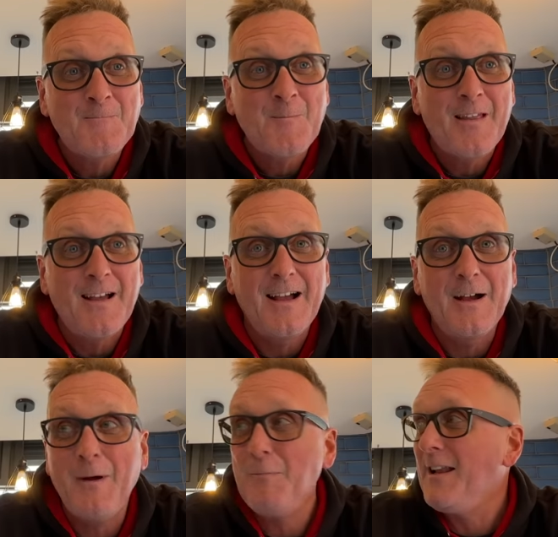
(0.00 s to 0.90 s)
Uh,
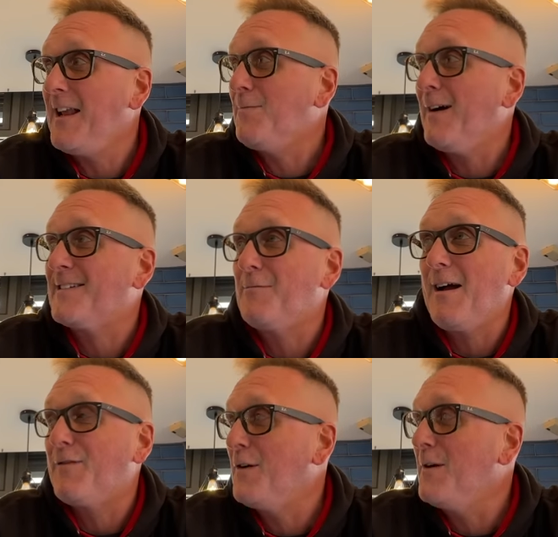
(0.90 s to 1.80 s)
when, when did he pass away?
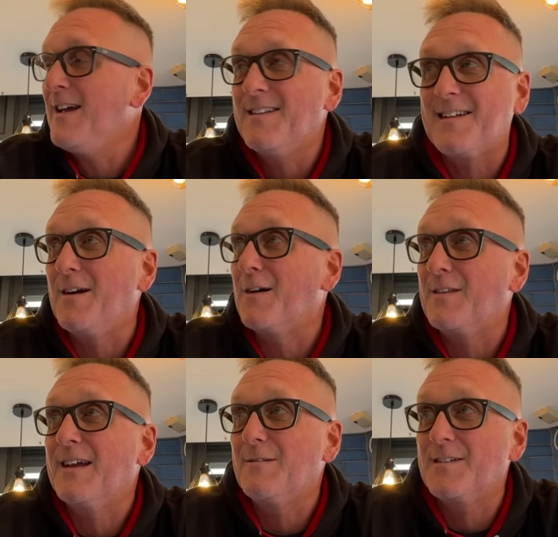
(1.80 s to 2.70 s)
A few years ago, I
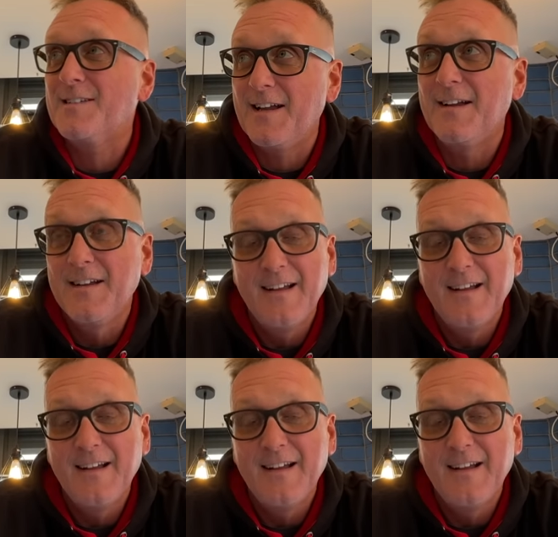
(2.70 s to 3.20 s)
think, wasn't it?